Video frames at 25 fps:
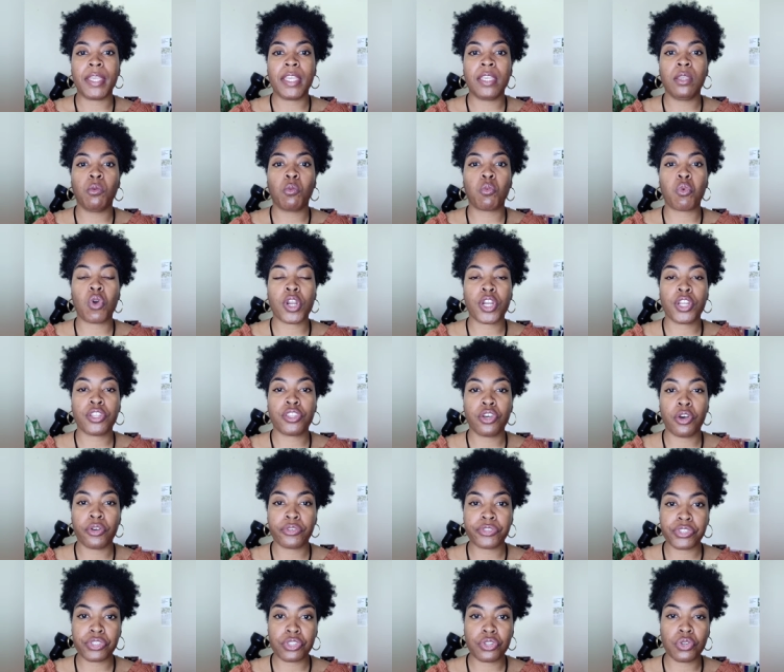be one of
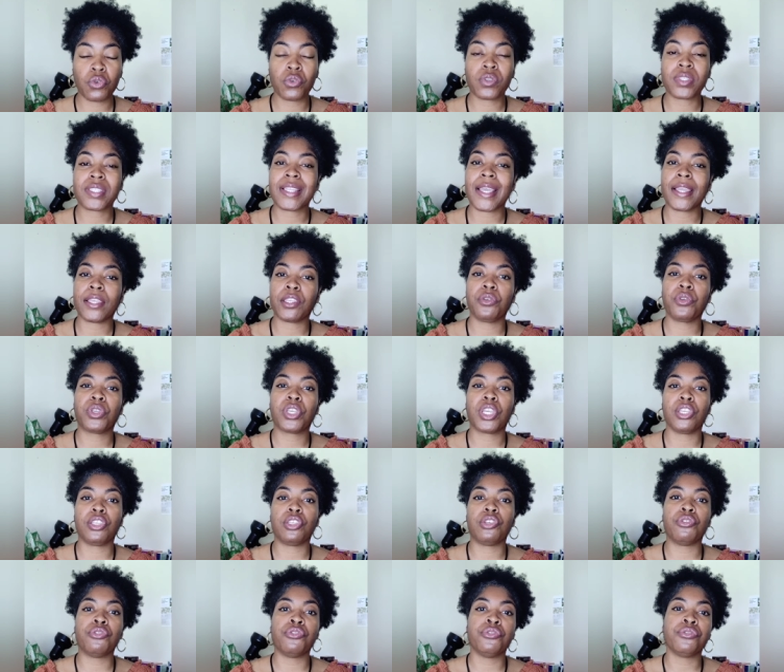those tools that you
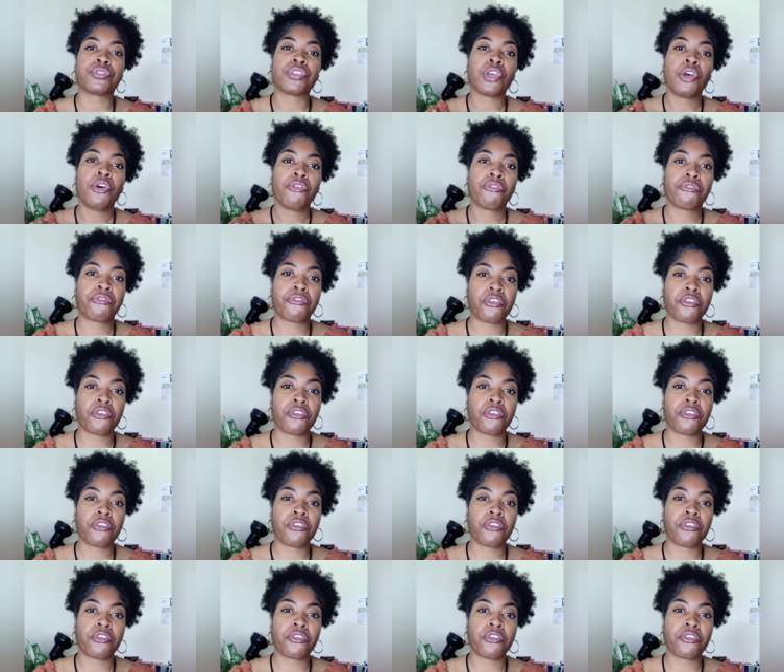can use